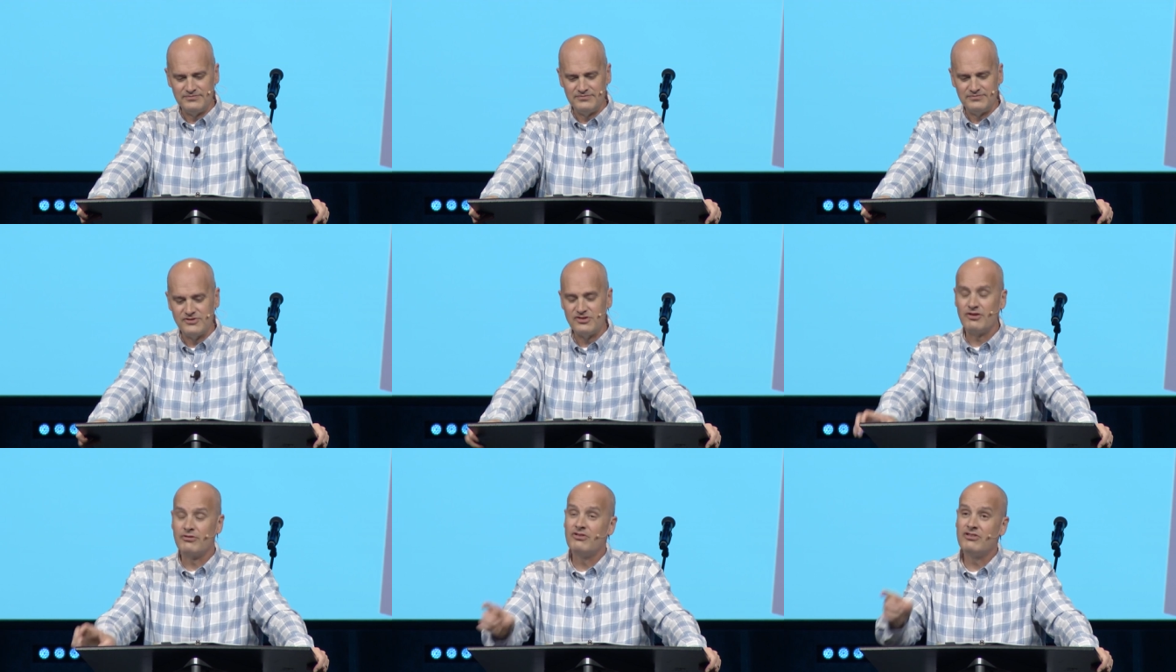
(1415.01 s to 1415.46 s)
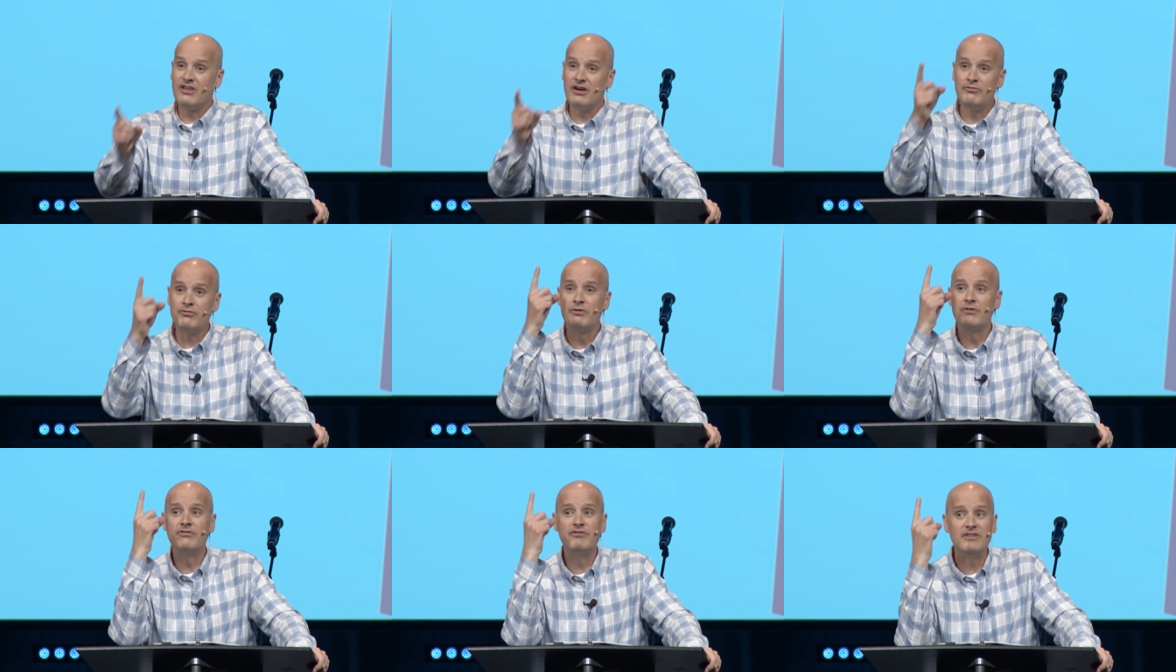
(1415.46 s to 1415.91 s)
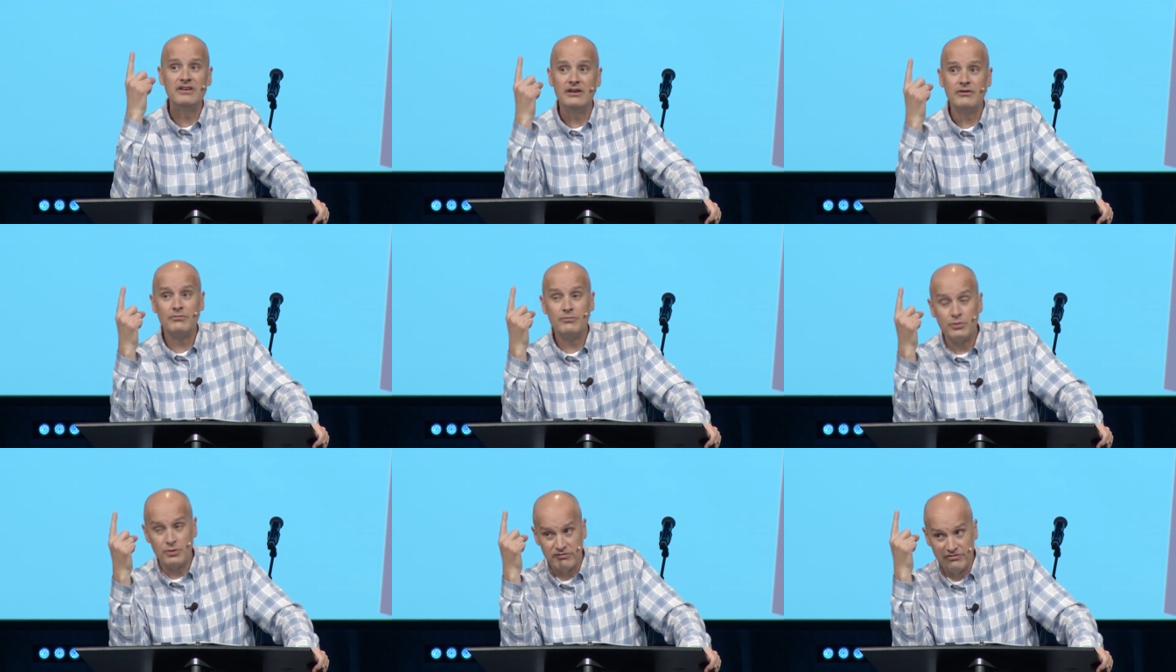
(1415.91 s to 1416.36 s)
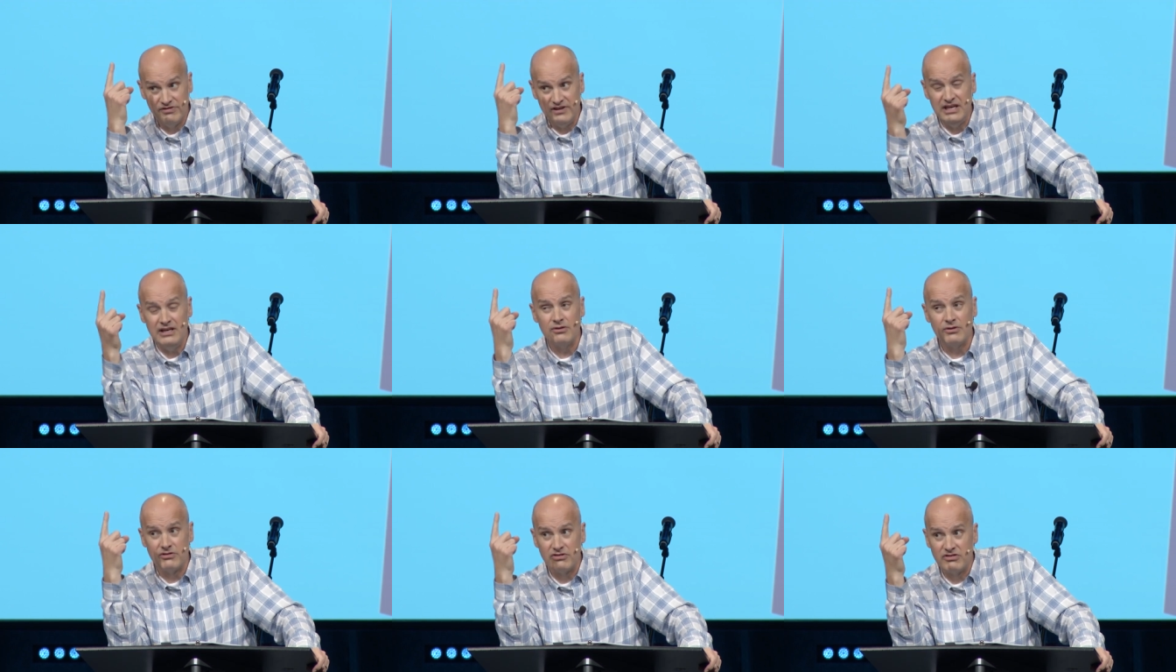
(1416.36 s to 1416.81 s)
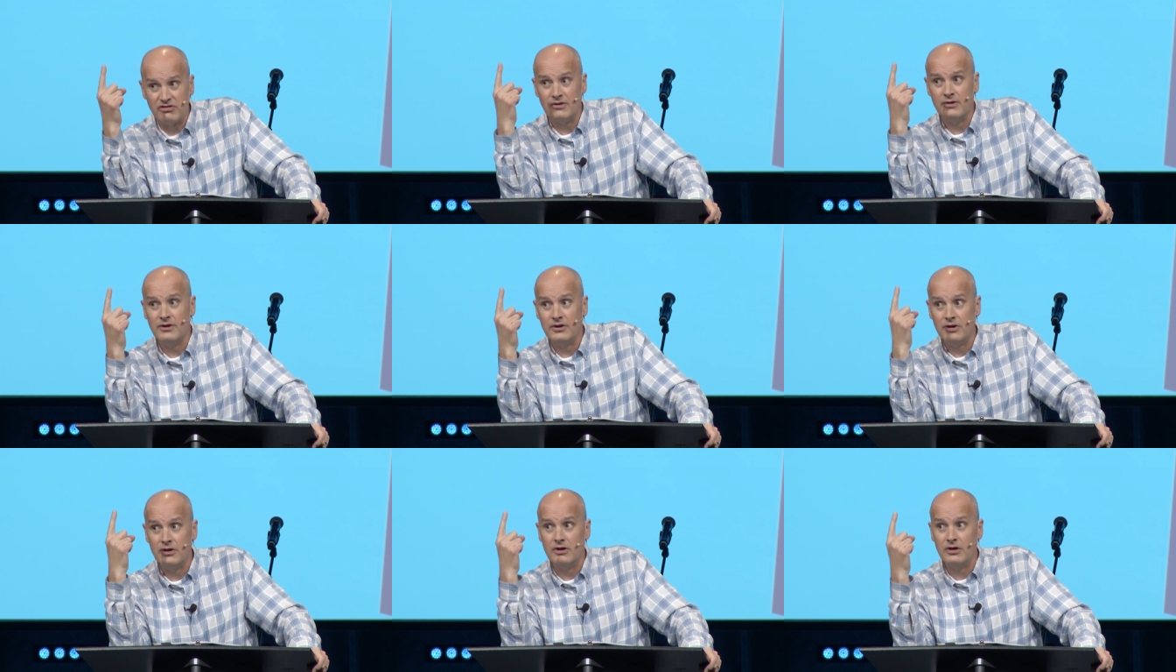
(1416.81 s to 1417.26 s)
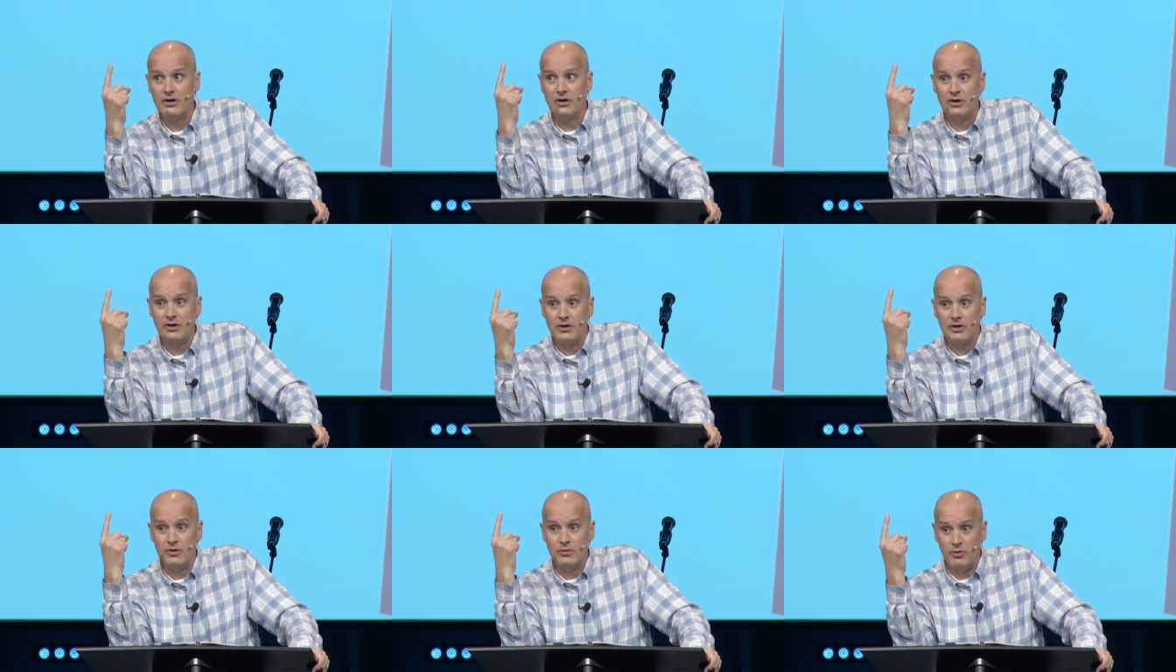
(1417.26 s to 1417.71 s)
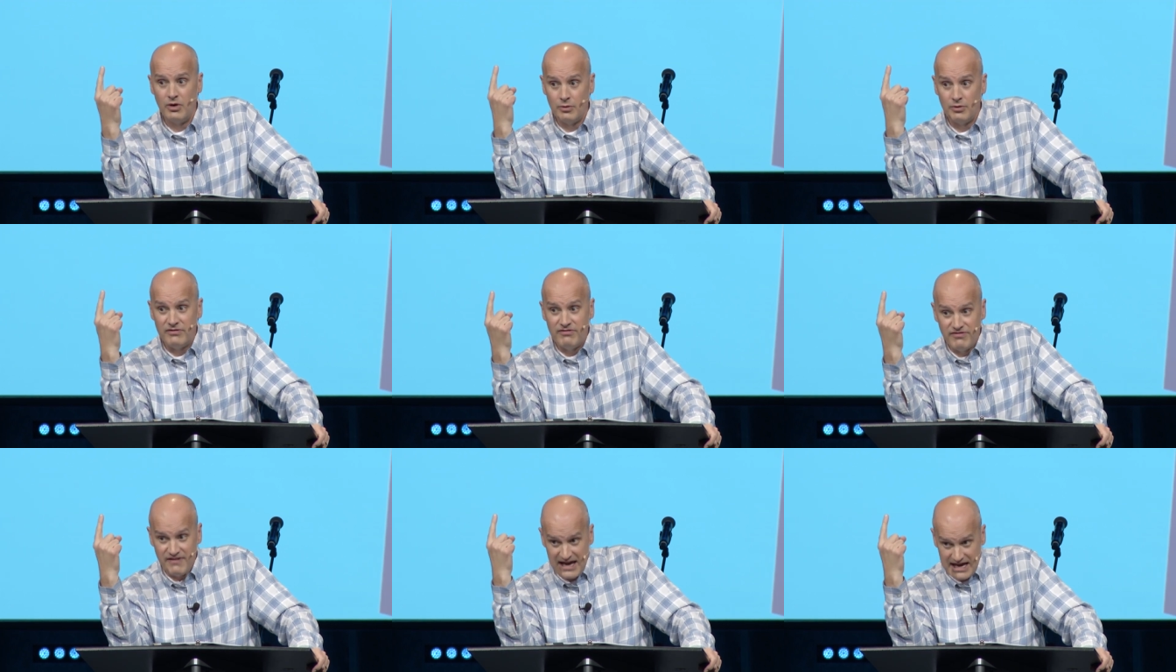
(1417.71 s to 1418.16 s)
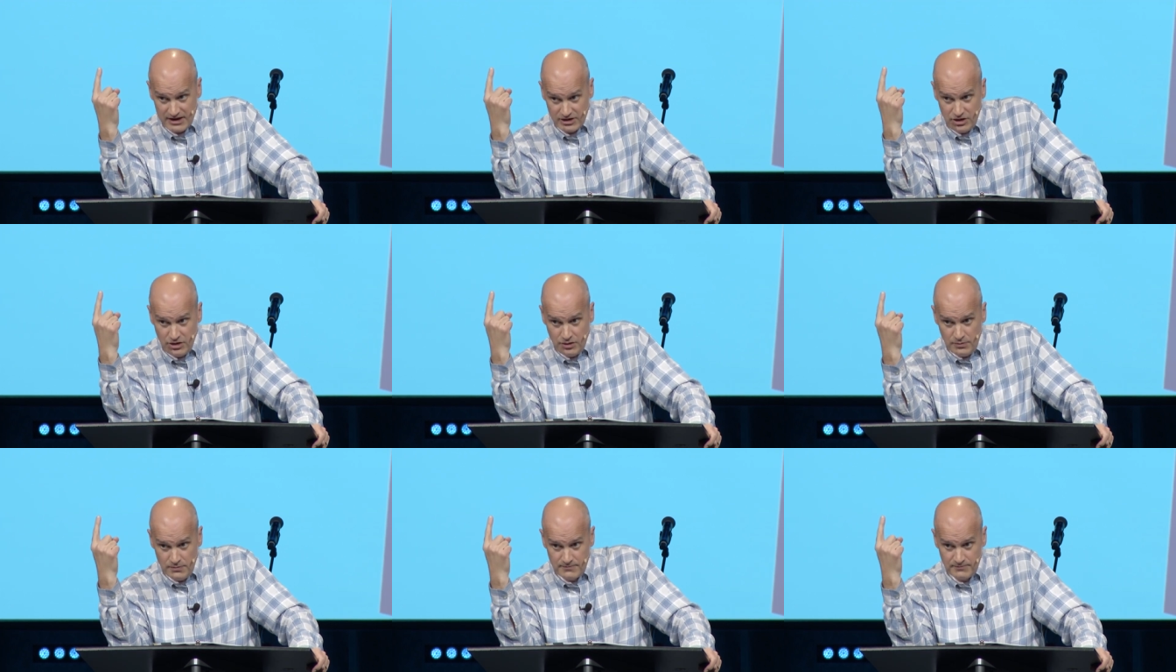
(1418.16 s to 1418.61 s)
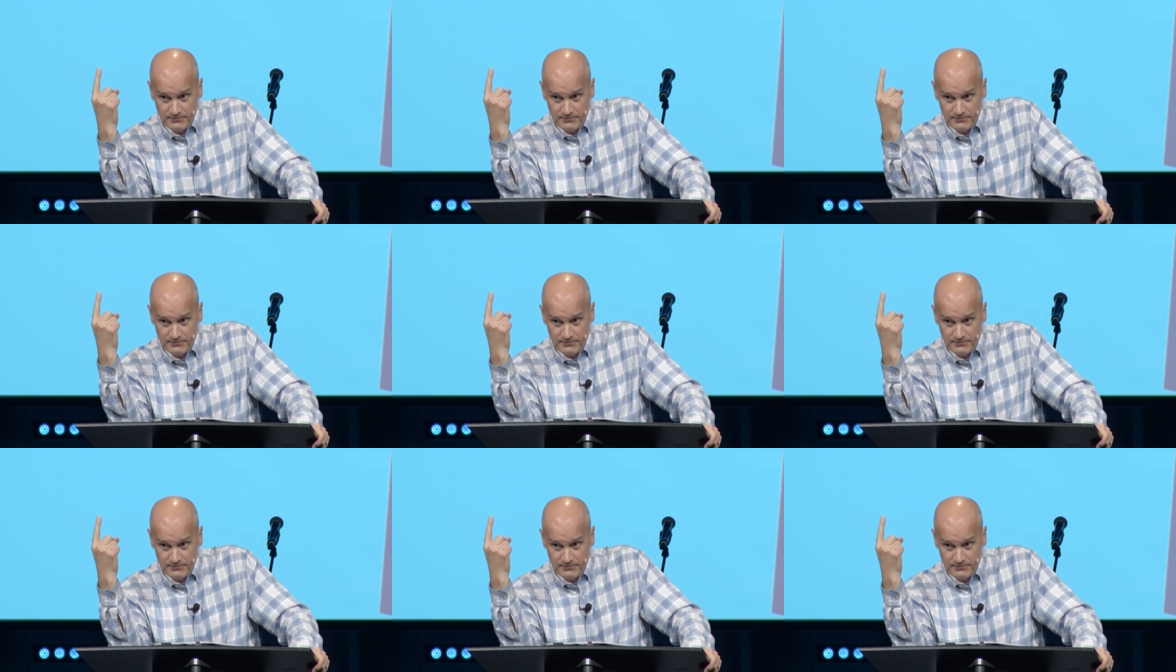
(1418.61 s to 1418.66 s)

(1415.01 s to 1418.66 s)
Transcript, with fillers: So stuff reve- reveals what we value,